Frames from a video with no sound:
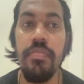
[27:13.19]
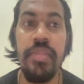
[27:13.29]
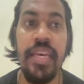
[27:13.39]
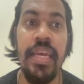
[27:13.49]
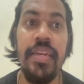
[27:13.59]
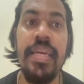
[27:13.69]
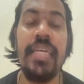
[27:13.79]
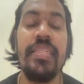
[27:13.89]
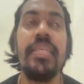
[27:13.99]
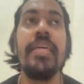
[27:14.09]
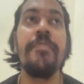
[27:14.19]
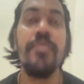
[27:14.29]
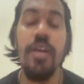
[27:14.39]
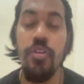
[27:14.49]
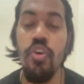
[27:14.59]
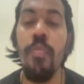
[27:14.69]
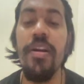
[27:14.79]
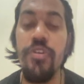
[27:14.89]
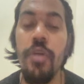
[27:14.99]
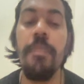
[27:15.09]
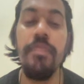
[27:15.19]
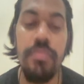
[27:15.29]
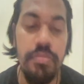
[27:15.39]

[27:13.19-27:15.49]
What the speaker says: they can guess the normal top